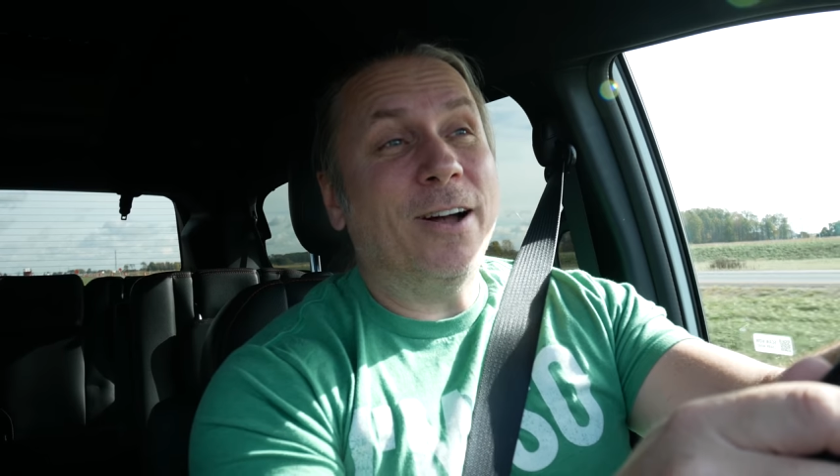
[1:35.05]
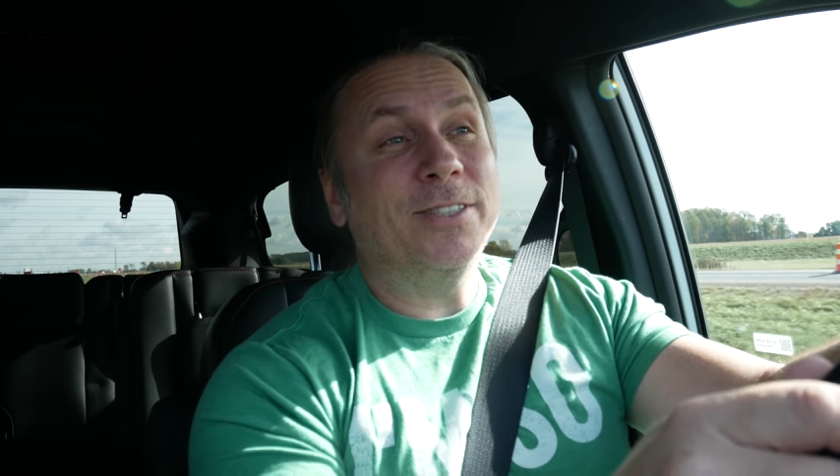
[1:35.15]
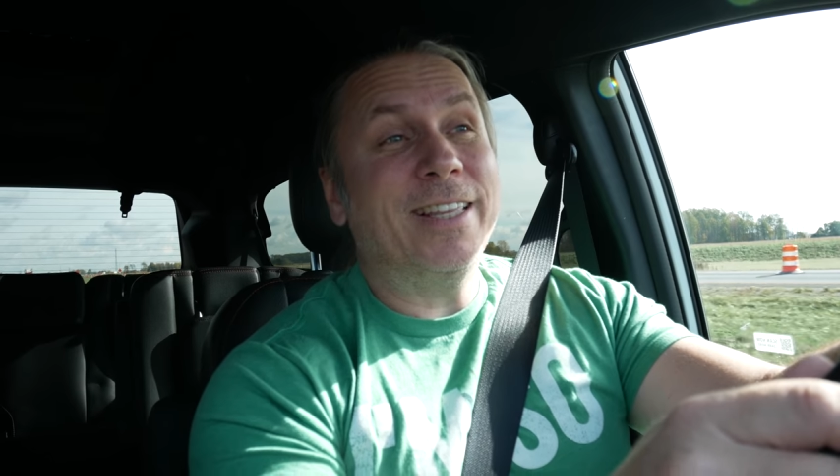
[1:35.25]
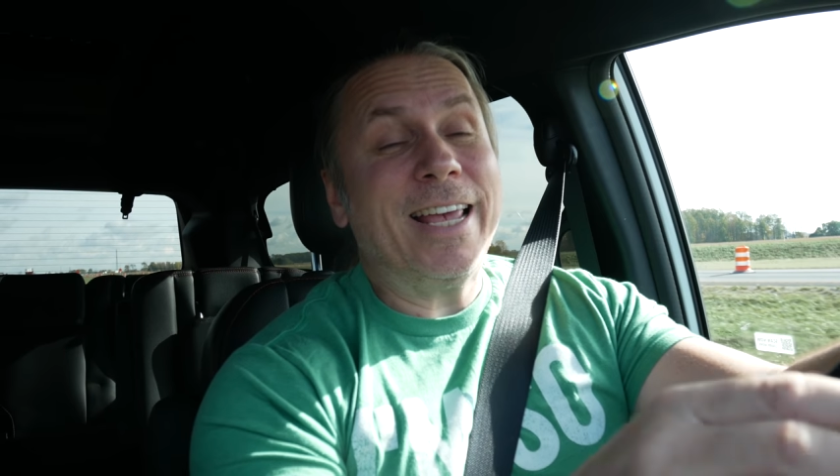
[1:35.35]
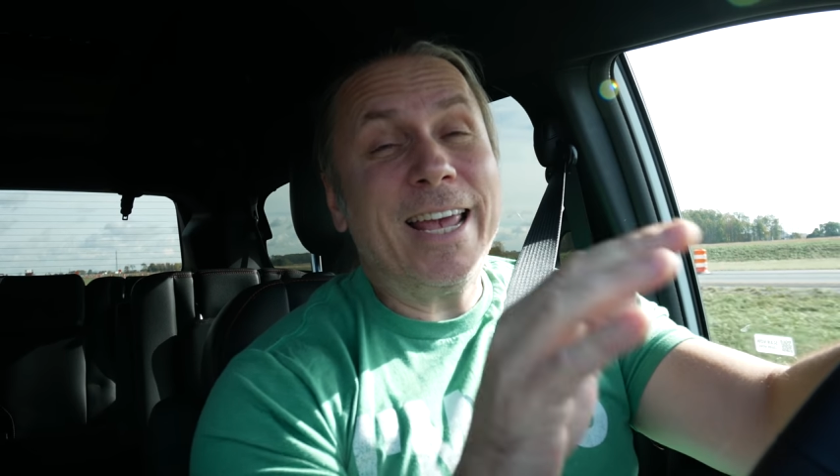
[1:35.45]

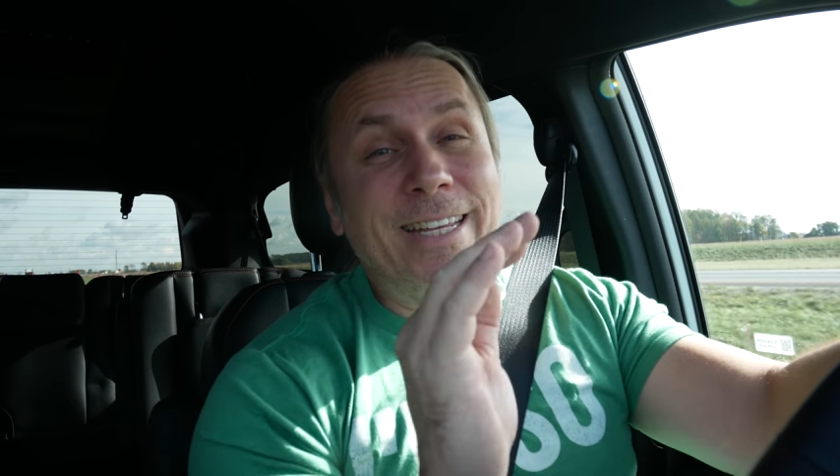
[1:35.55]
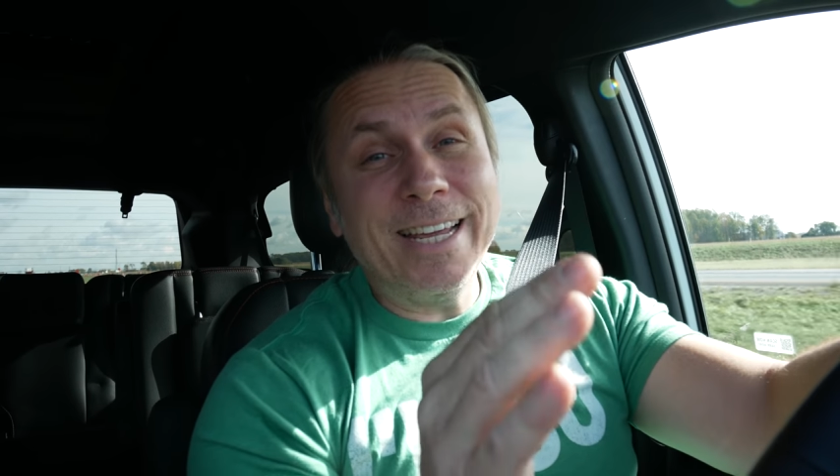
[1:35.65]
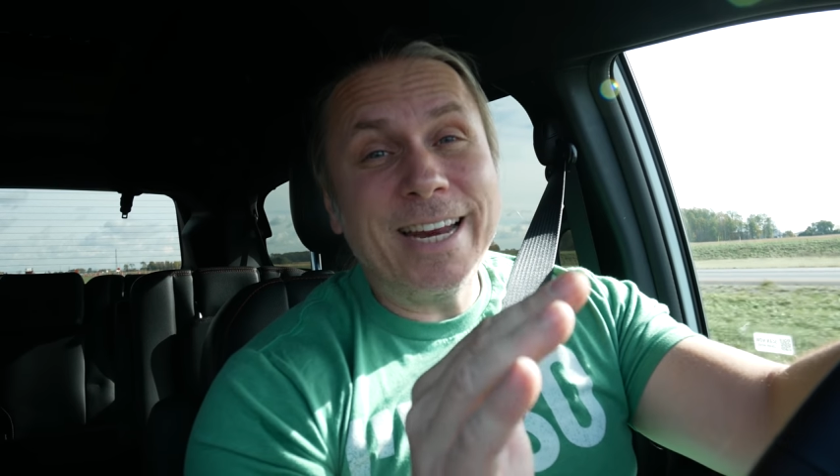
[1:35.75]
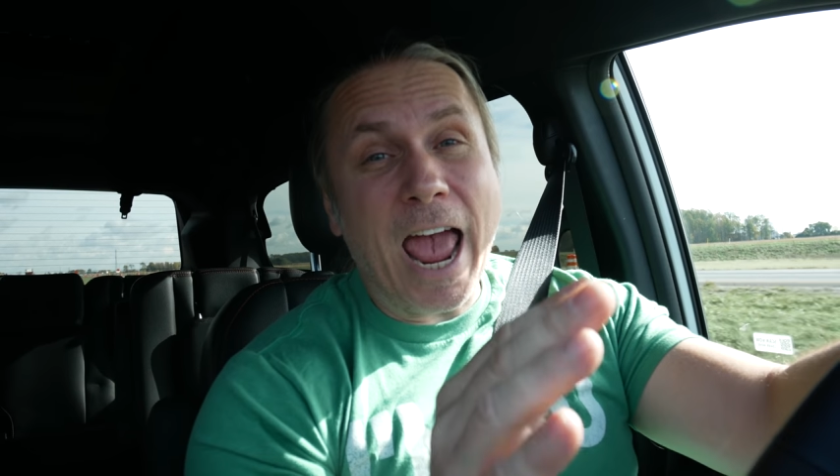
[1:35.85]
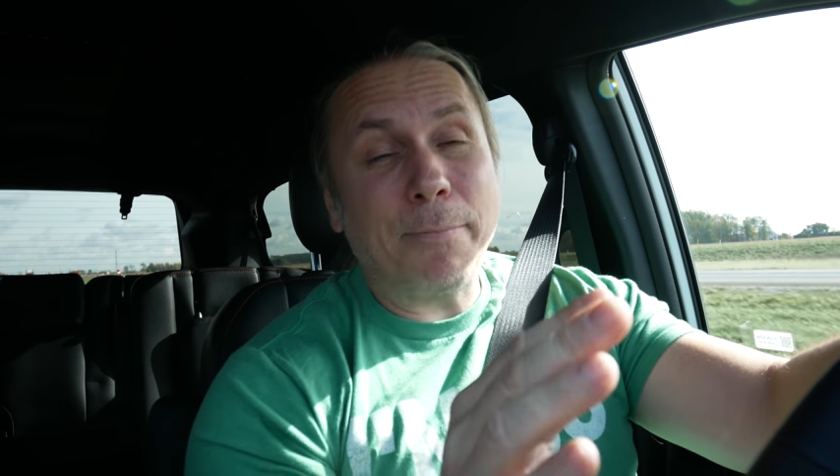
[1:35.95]
down to the
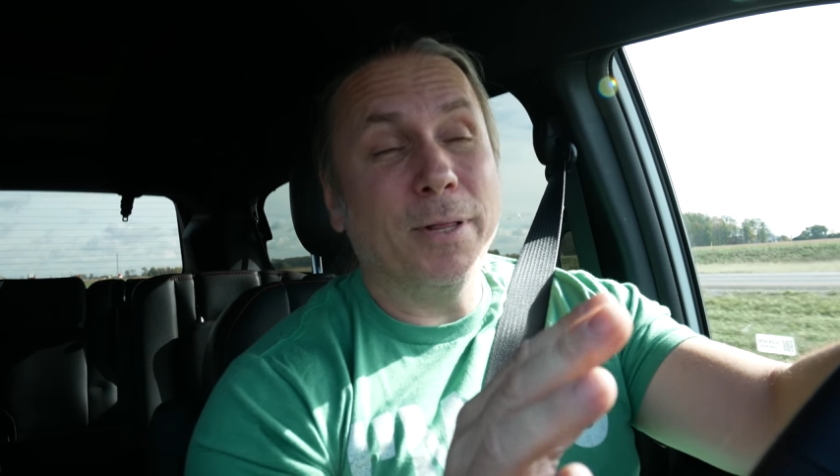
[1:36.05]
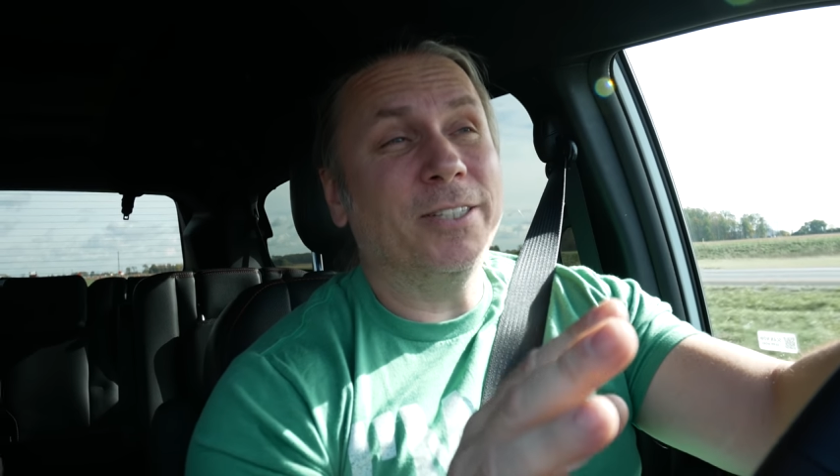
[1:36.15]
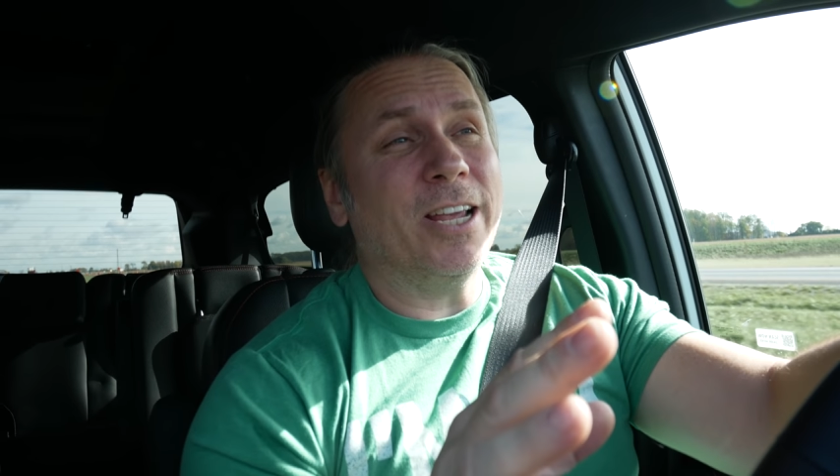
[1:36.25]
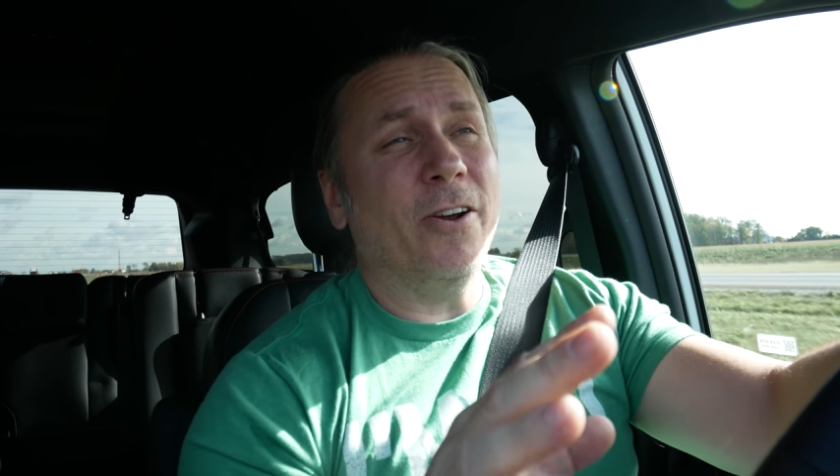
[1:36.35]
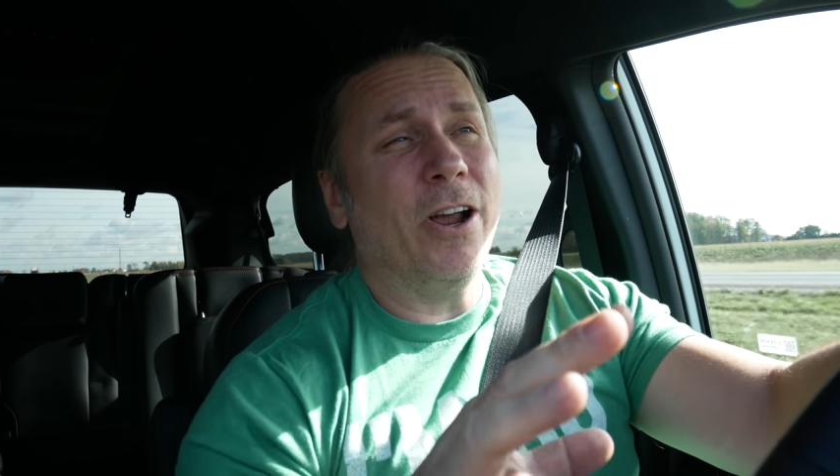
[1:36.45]

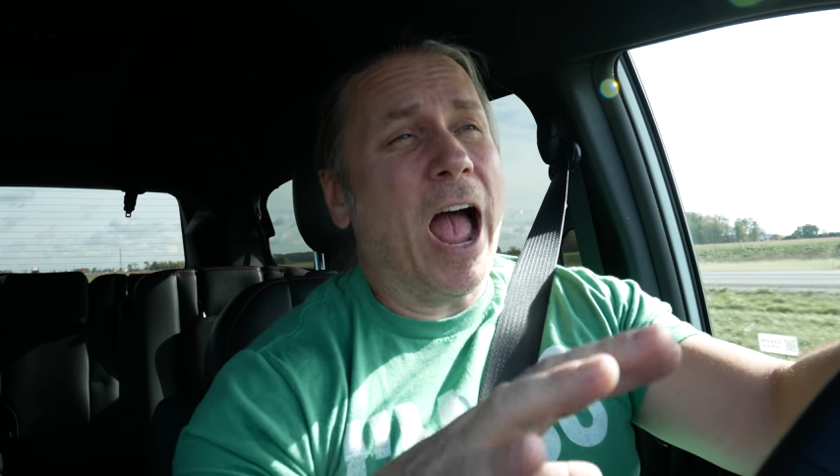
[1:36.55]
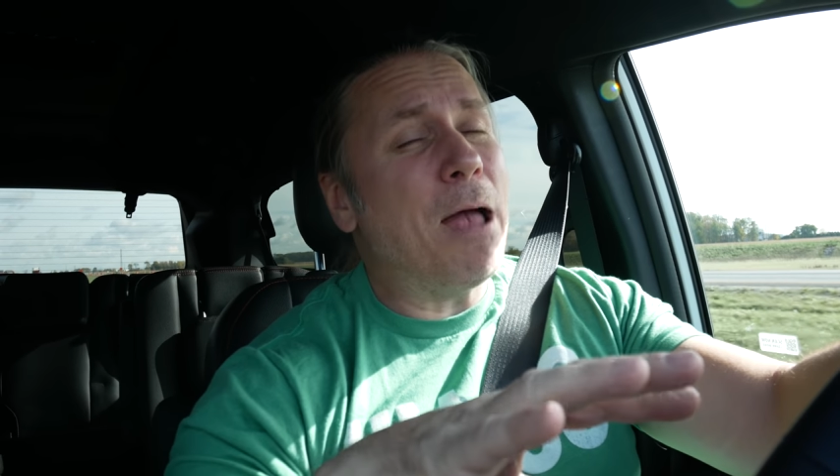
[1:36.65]
Indianapolis area.